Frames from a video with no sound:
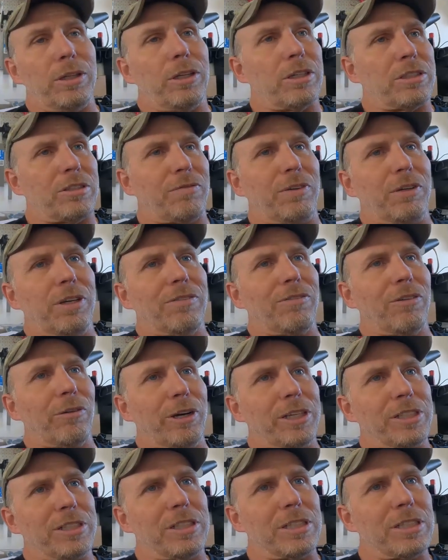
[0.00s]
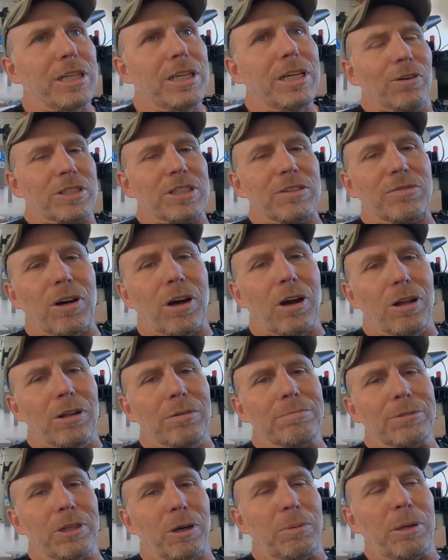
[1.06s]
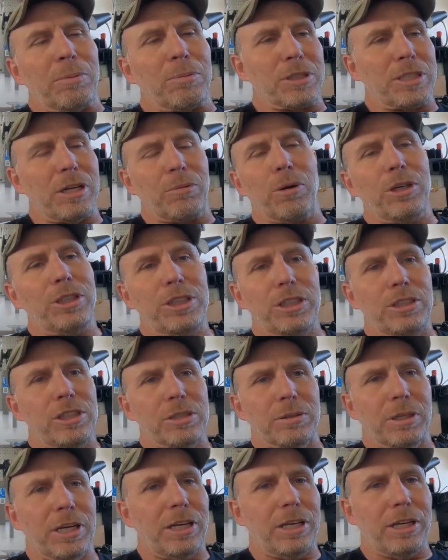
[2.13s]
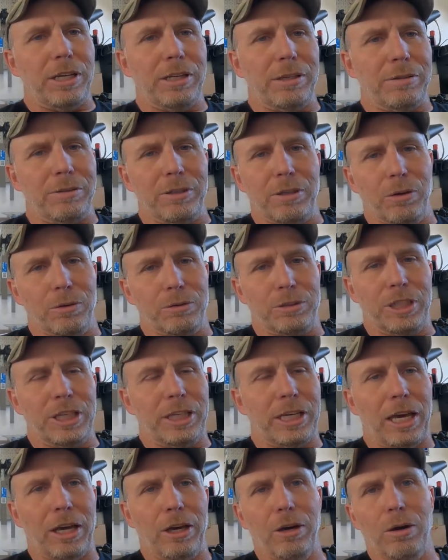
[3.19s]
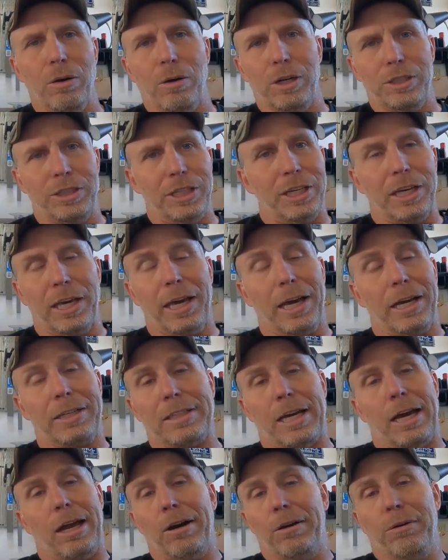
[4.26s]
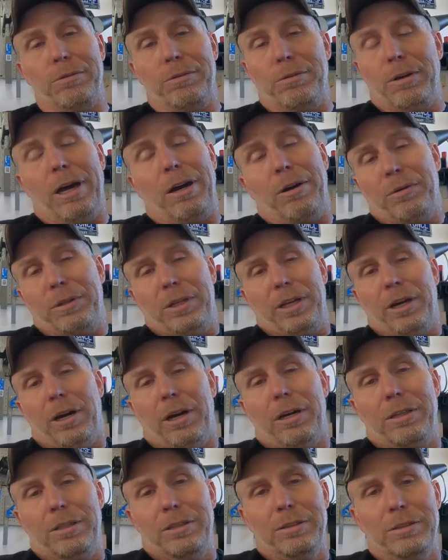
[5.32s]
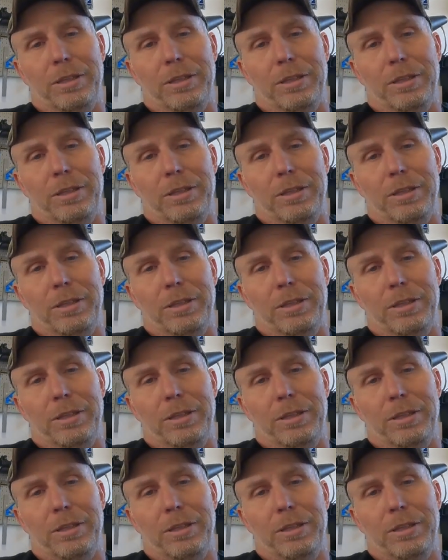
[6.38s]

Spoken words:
And there's a few different reasons. First of all, people said, well, you should just get a, TKO or TKX. I don't know what they are.